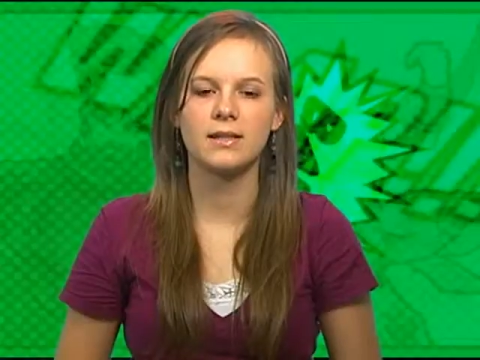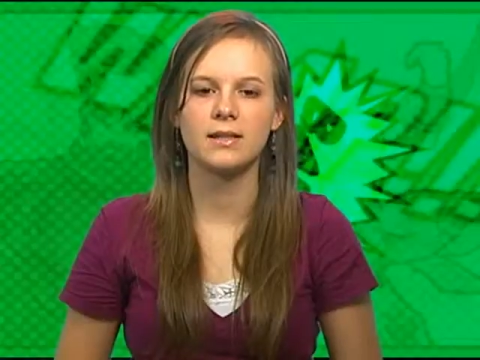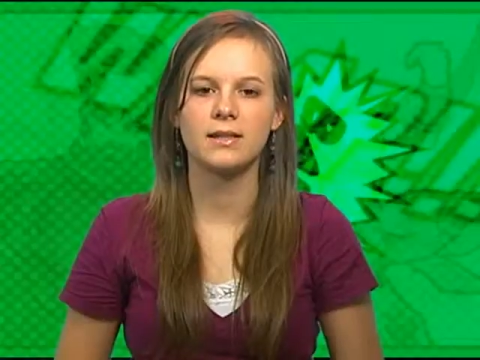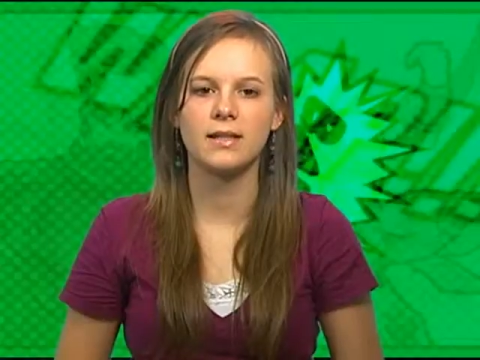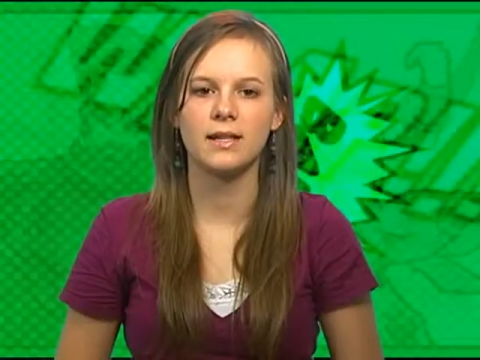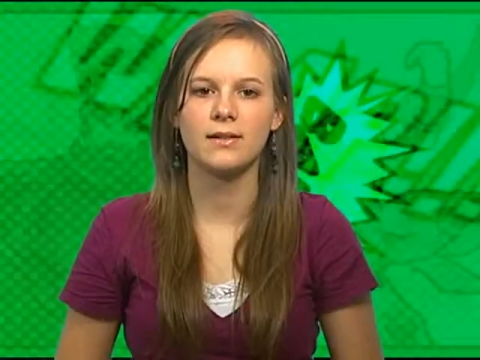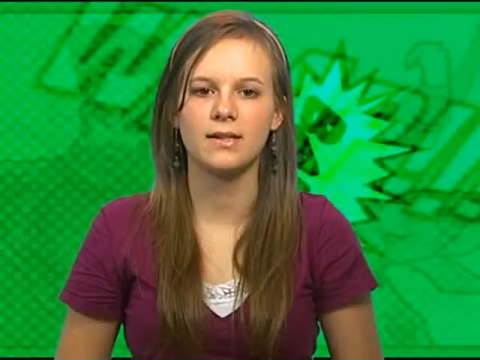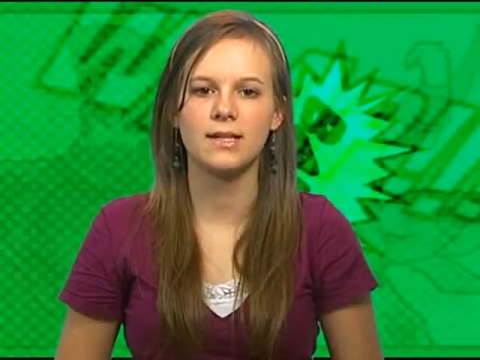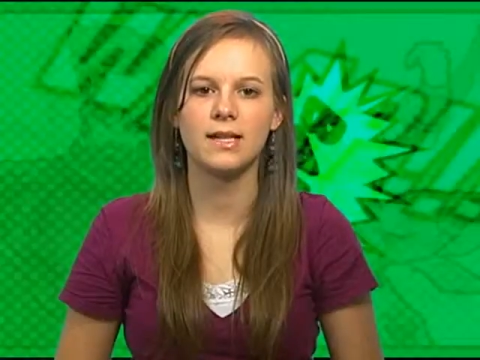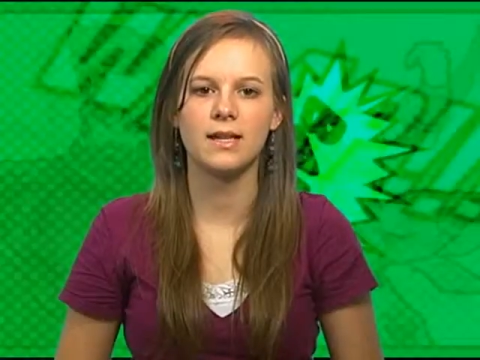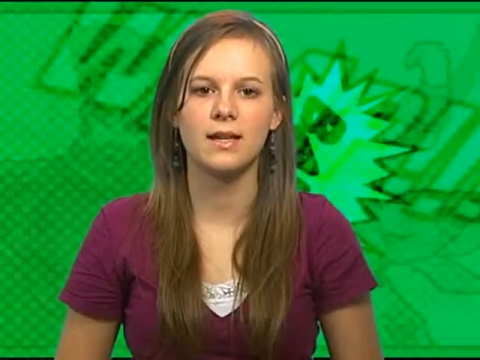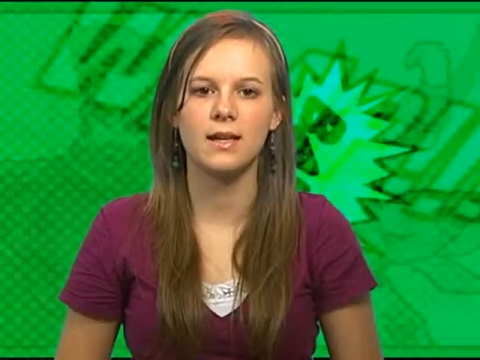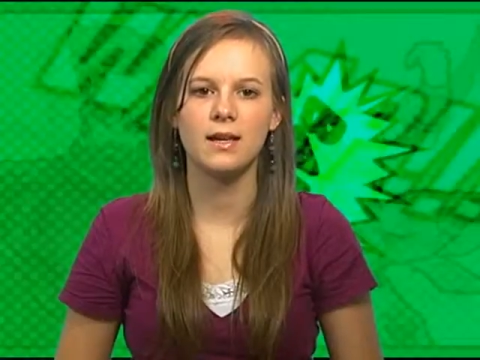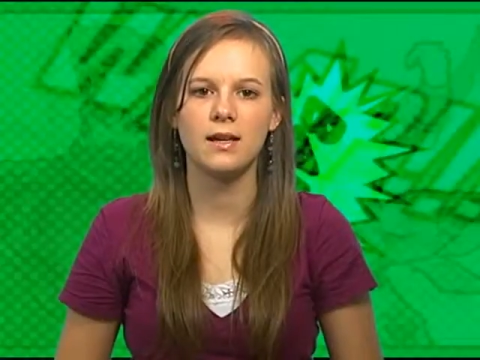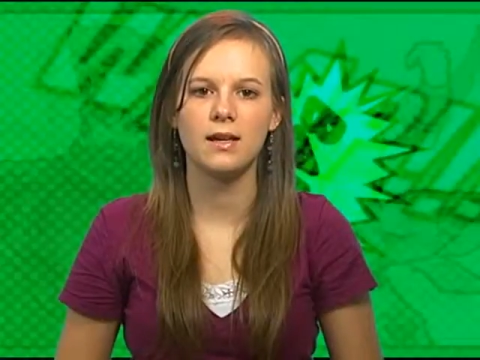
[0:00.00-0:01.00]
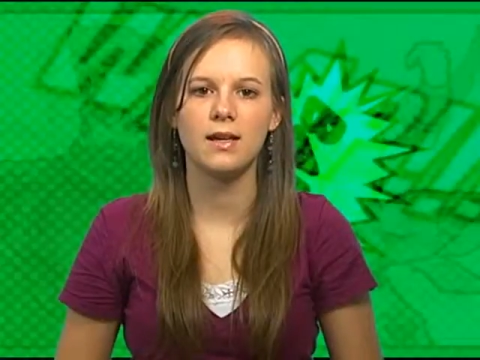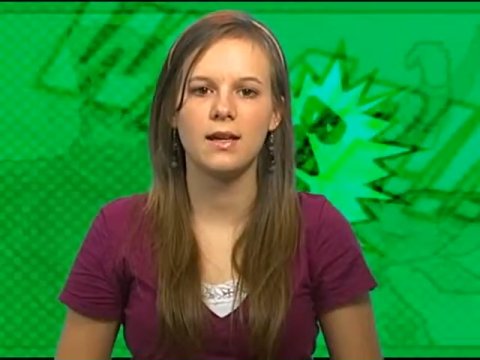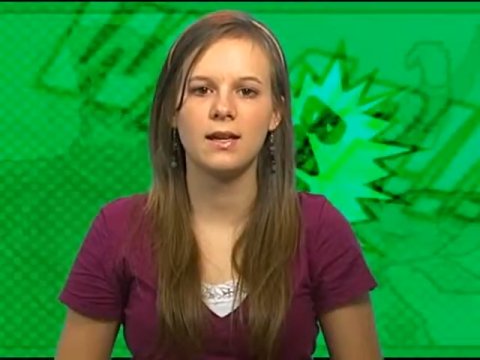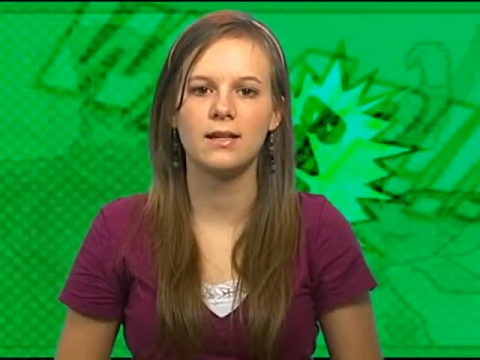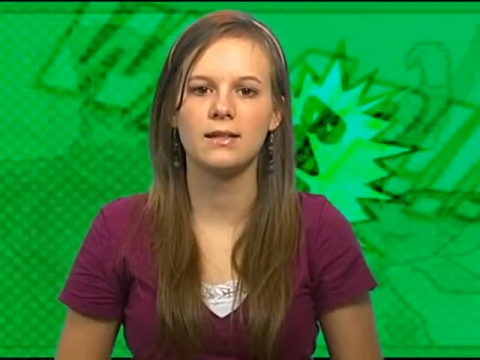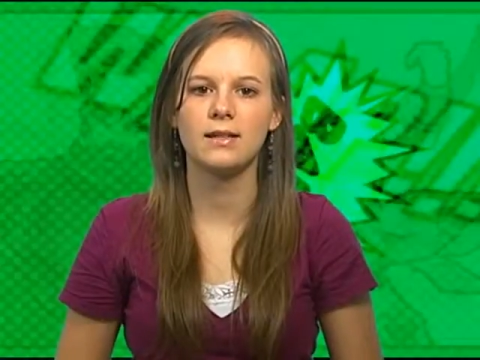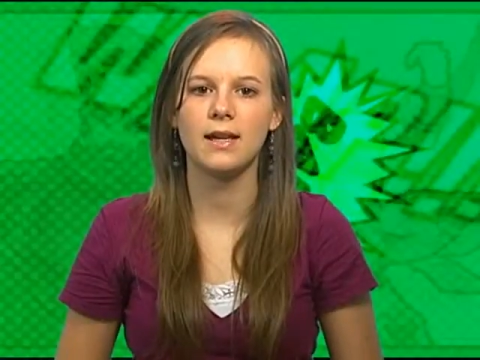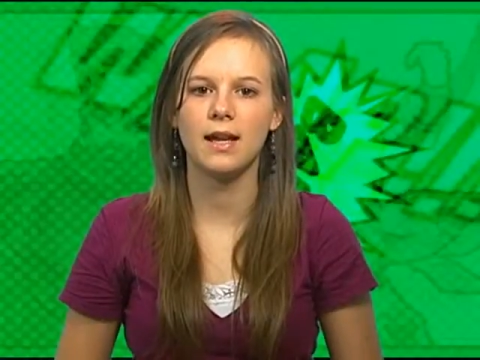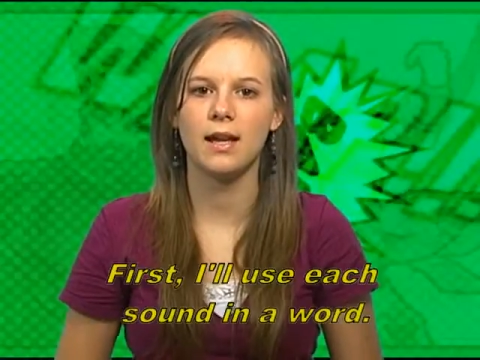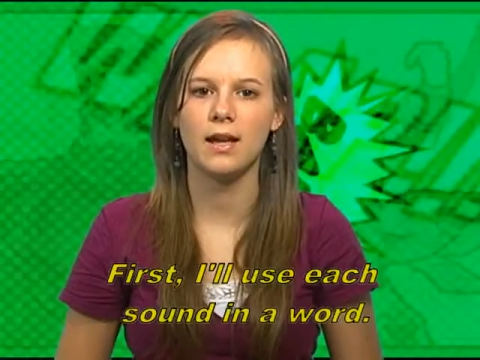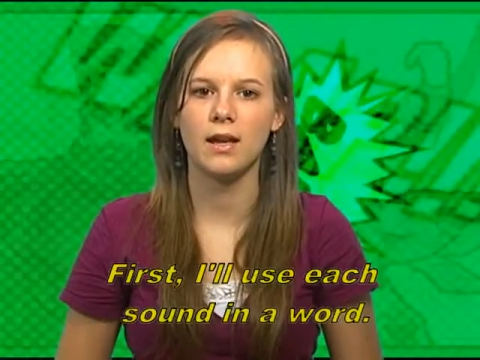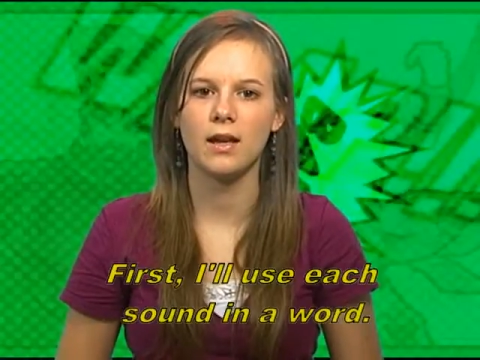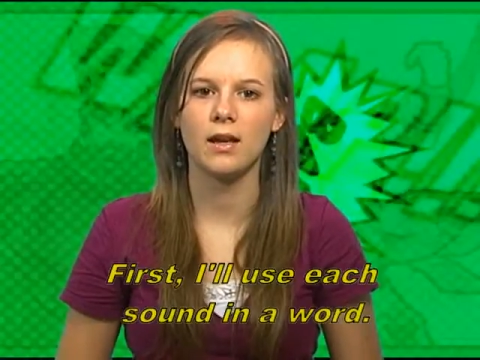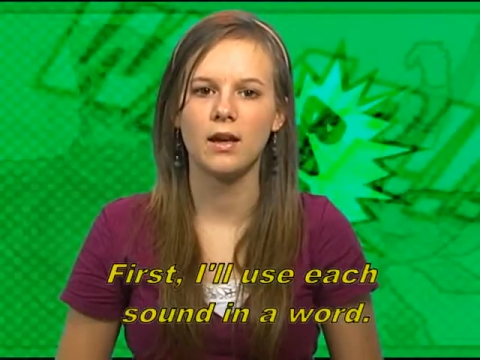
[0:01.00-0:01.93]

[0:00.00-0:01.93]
the sounds I and A.